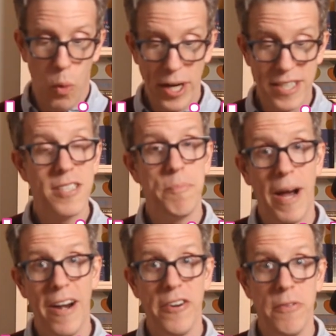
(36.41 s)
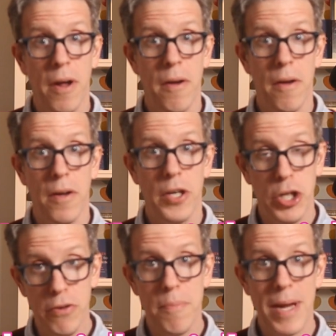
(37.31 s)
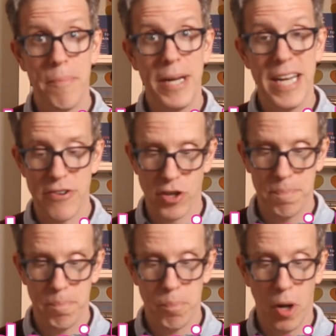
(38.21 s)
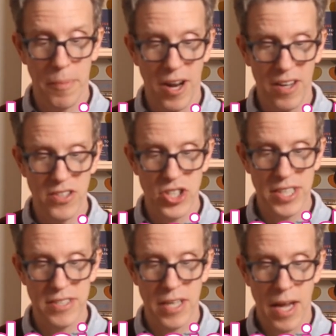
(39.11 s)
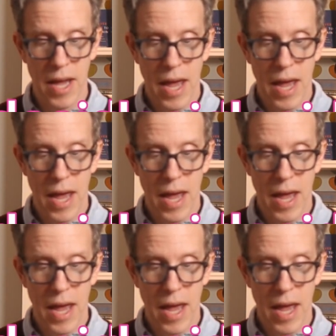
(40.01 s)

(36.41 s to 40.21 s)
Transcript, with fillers: what inspired you to be a pediatric pulmonologist